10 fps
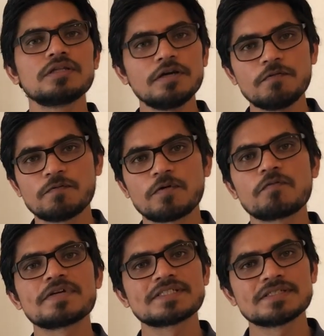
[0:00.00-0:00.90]
Therefore,
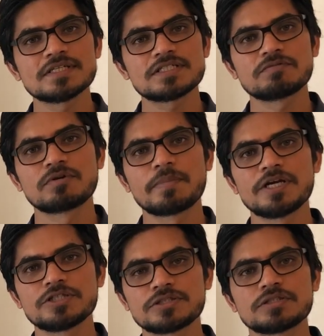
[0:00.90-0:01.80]
we suggest our
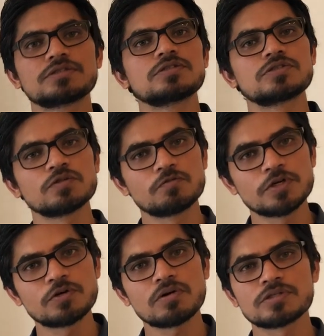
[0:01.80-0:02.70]
patients to
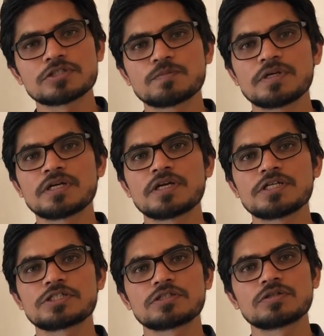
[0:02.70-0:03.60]
withdraw this
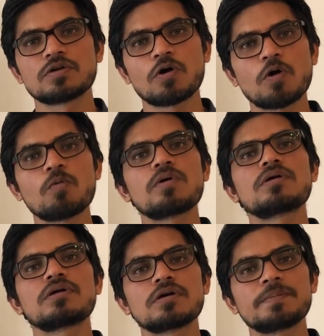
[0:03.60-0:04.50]
medication
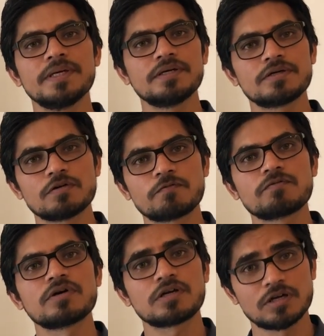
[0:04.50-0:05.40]
over a period of
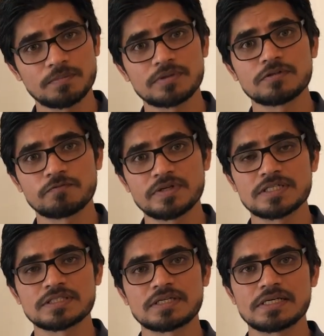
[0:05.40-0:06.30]
a couple of
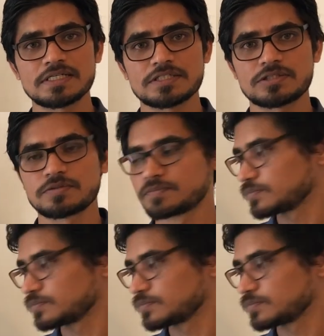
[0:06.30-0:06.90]
weeks at least.